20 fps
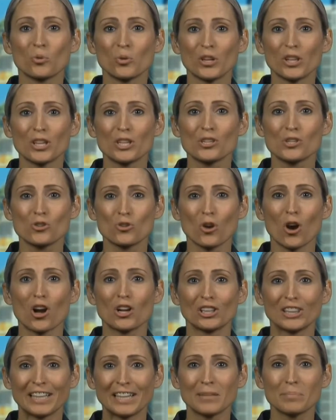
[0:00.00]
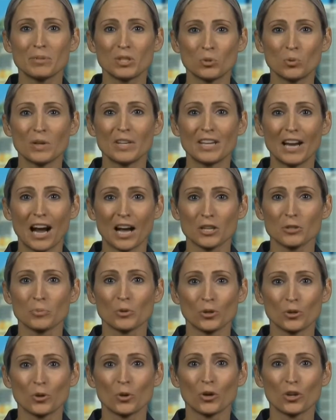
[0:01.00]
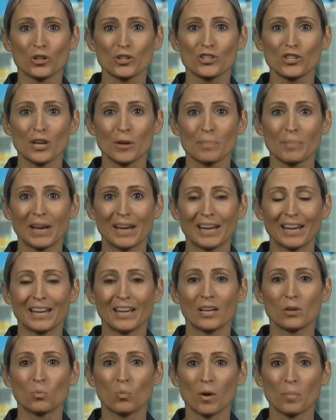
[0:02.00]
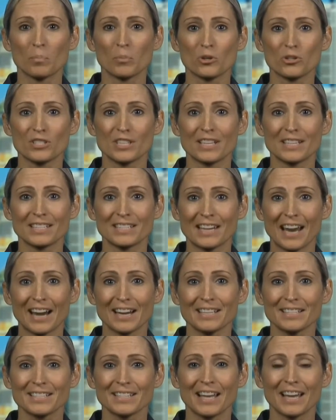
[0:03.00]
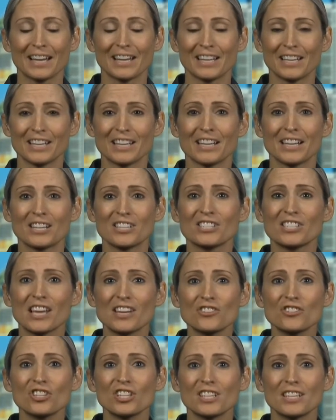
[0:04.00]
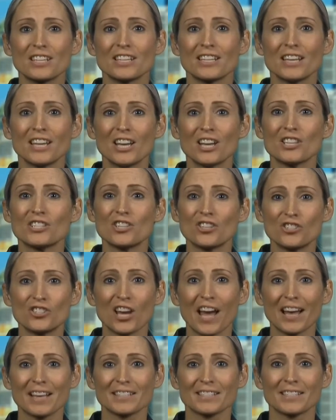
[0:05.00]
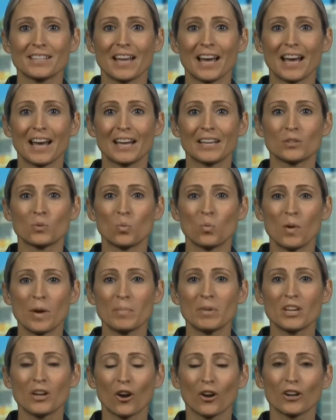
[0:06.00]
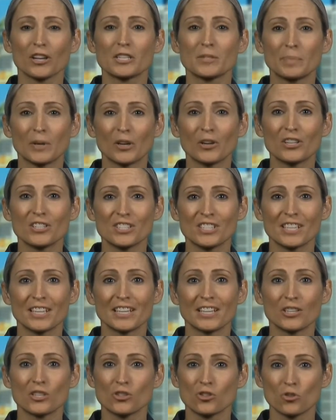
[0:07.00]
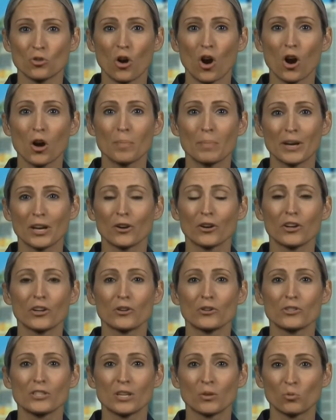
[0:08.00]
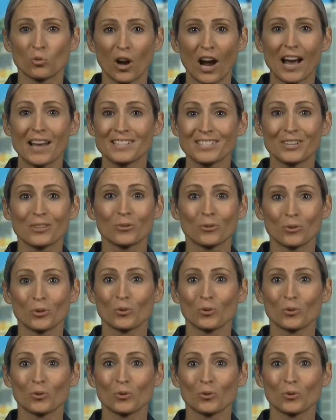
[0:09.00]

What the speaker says: a really strong link between entrepreneurship and 1% status, that it essentially suggests that women are experiencing strong barriers in rising